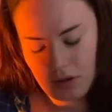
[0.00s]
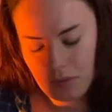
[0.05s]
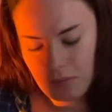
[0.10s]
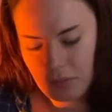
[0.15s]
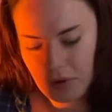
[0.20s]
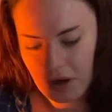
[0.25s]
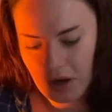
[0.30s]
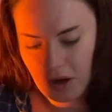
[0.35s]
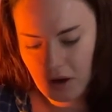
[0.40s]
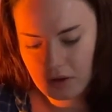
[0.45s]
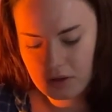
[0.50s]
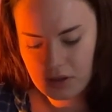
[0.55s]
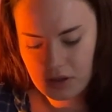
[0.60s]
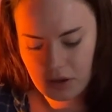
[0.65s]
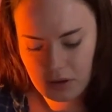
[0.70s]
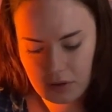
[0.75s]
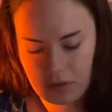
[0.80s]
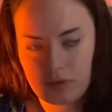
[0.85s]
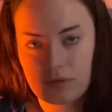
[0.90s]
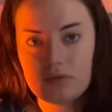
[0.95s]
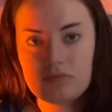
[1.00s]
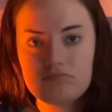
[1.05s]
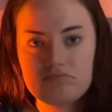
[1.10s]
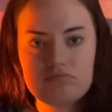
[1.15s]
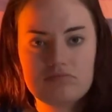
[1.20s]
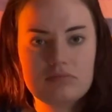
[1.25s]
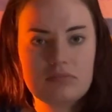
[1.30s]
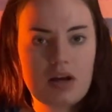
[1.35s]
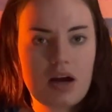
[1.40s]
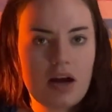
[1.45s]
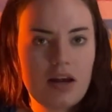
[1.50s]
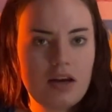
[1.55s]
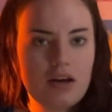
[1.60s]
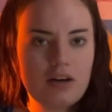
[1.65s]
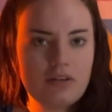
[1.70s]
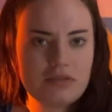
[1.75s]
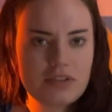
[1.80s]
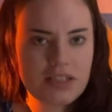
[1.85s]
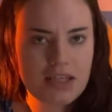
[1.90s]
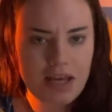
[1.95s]
but I
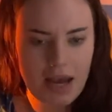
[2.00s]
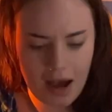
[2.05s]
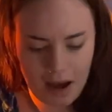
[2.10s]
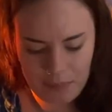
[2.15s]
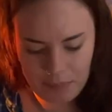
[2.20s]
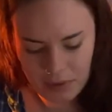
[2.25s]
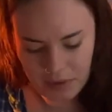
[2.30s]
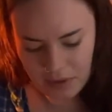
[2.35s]
love to yap,